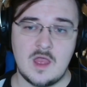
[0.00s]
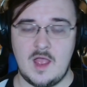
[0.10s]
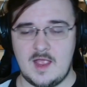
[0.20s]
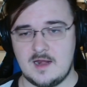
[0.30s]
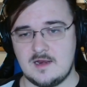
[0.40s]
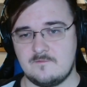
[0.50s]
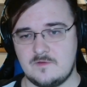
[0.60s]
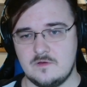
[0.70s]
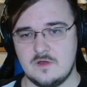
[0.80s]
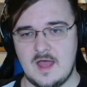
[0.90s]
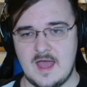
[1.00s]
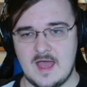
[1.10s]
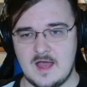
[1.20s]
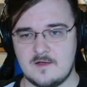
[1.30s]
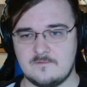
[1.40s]
And if you
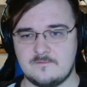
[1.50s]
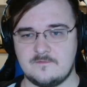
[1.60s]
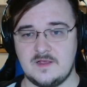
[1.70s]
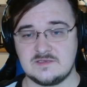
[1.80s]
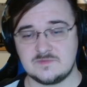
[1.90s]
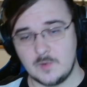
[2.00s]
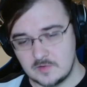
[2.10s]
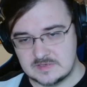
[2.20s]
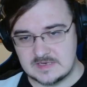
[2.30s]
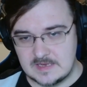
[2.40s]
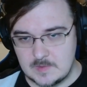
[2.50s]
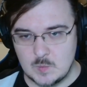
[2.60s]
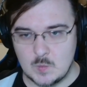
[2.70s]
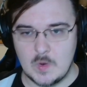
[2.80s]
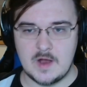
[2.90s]
have a small team
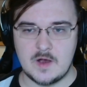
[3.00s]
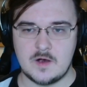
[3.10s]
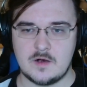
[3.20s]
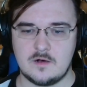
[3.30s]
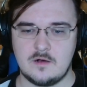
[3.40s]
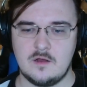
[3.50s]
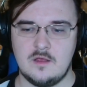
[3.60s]
where